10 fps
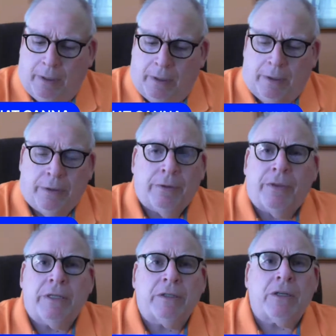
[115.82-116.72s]
other
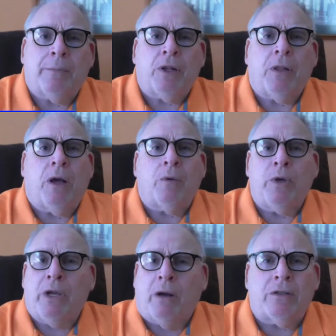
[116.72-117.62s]
things coming along.
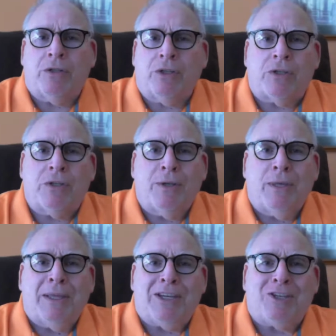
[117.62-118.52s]
We are just
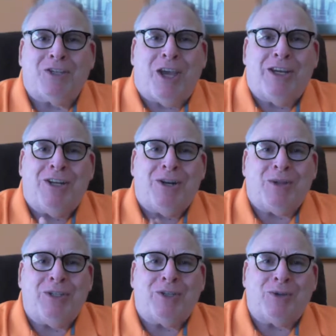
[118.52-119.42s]
excited here.
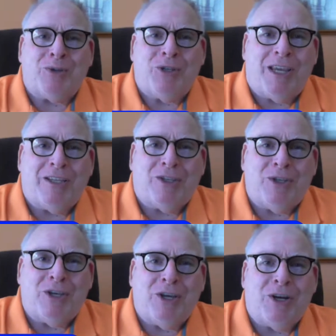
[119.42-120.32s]
These are the days in the
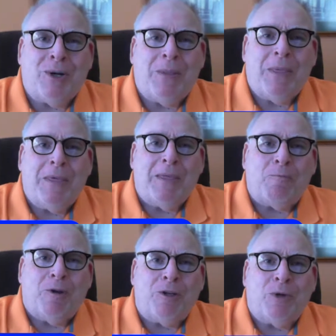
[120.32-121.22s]
year
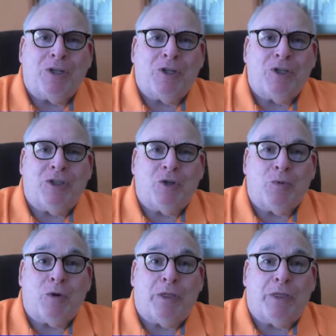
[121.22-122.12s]
when you wish that you
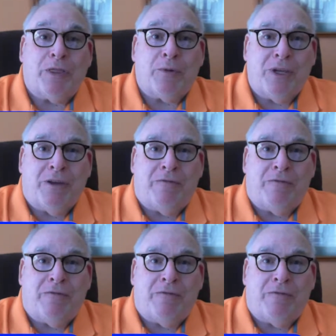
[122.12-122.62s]
were three of